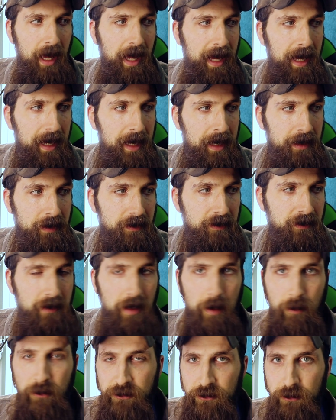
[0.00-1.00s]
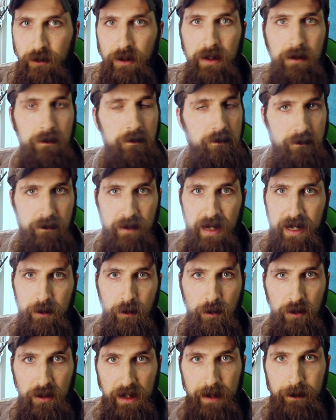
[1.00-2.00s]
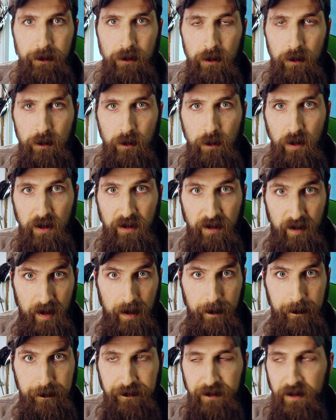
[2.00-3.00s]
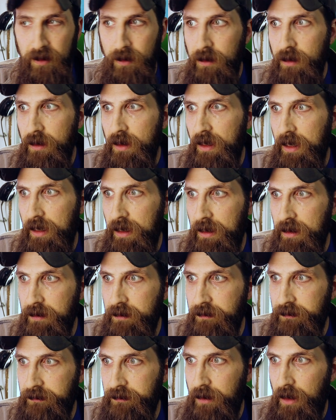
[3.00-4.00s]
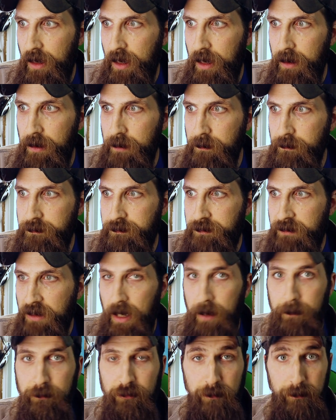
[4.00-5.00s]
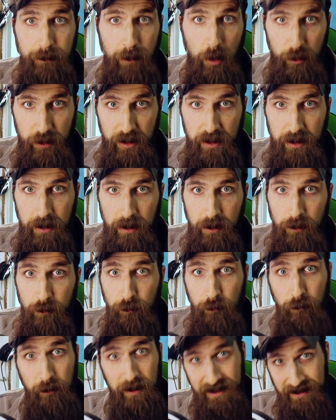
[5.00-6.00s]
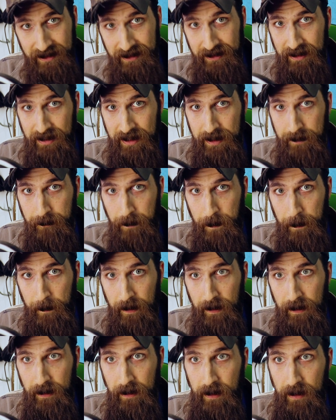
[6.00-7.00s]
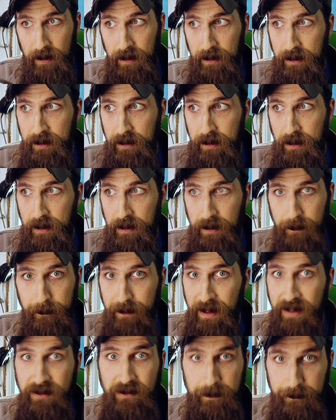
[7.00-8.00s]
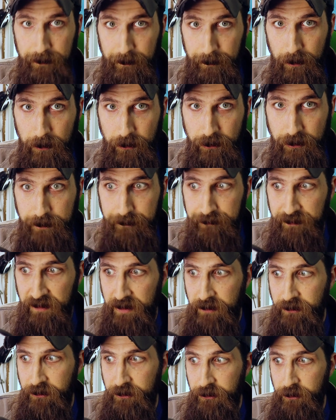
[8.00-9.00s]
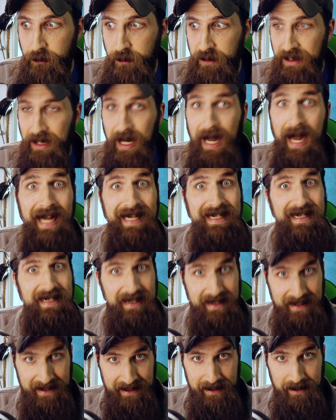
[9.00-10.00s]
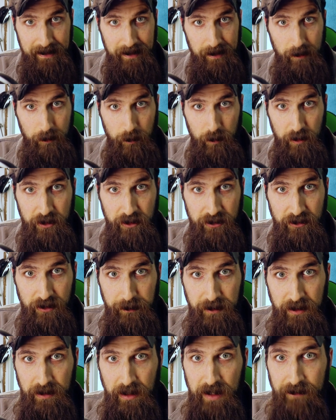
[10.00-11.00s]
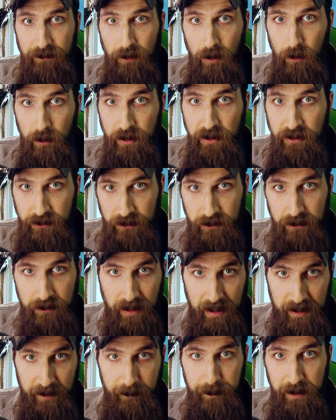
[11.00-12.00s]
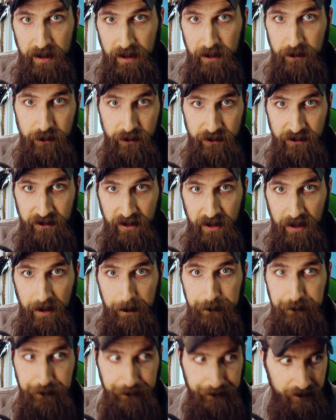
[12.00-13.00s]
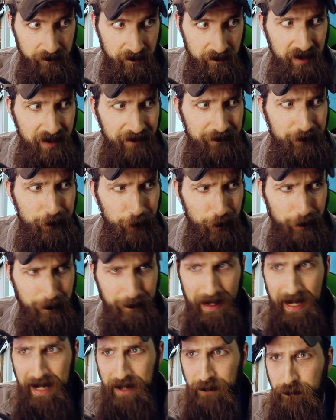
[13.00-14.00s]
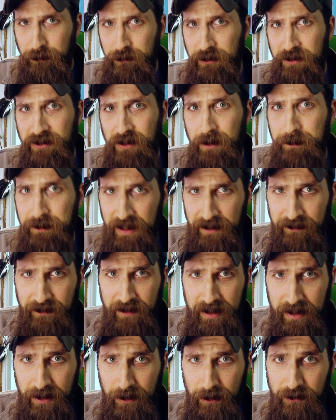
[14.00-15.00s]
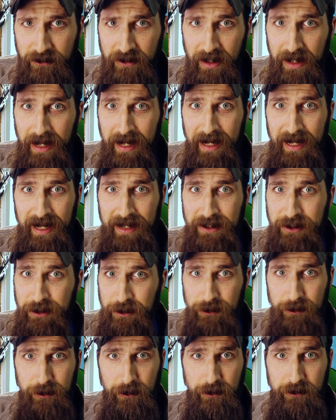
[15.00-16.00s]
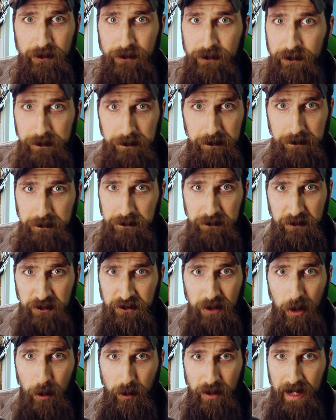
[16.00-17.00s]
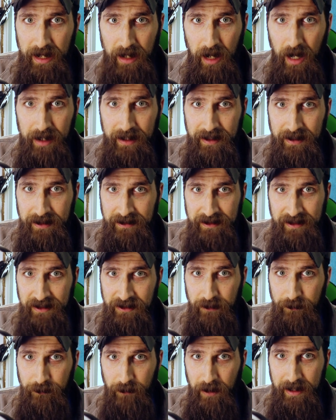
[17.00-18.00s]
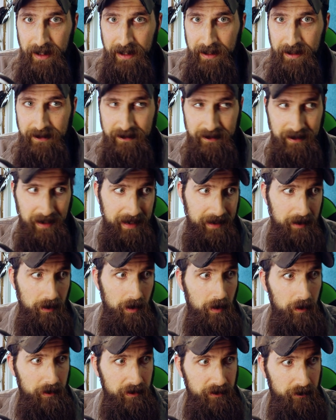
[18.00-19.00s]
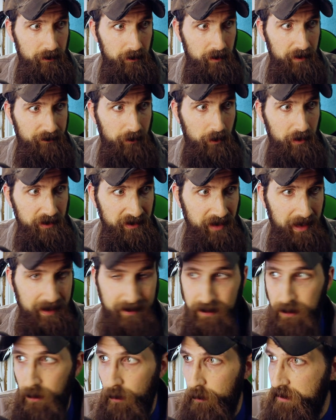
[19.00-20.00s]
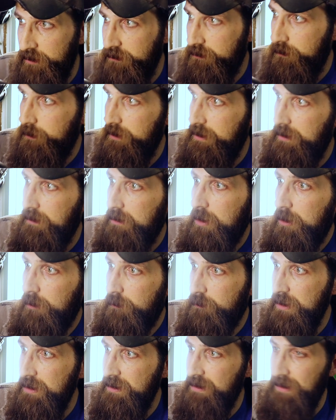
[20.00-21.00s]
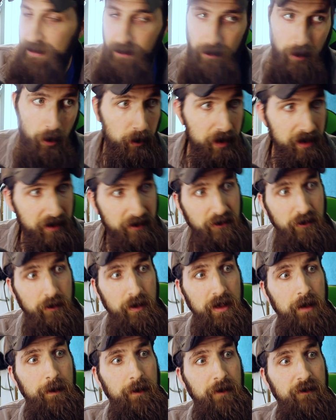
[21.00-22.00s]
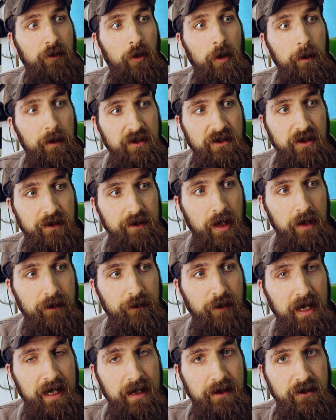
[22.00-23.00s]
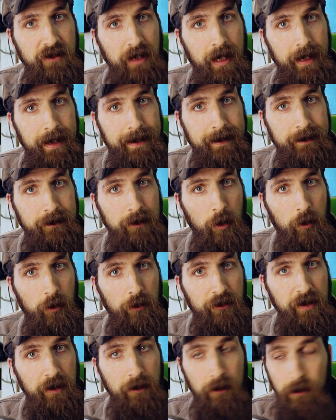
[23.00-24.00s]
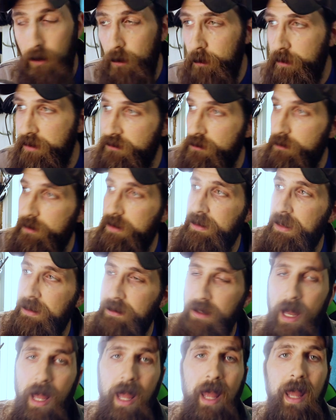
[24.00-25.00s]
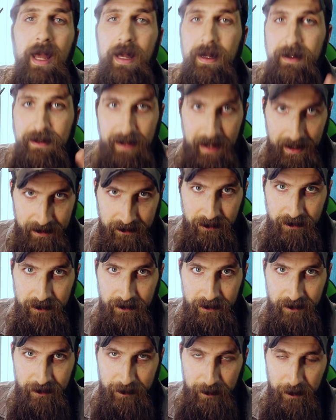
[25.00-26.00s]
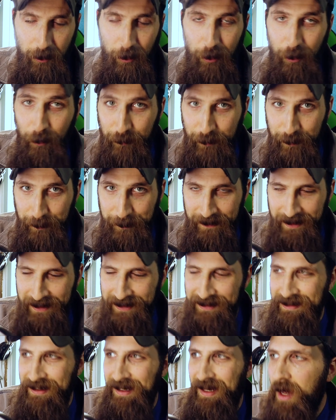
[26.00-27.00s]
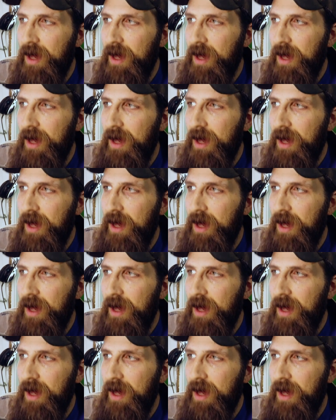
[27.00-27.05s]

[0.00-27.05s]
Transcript: And I was doing manual labor with them, and I got promoted recently, an amazing promotion into doing IT, which is something that I've always kind of been interested in. If you look back through these update videos, it just looks so chaotic and schizophrenic. It's like, oh, he's doing voice acting. Oh, he's doing retail. Oh, he's doing a performance of Young Frankenstein at his local theater. Oh, he's doing that. Yes, it's been all over the place.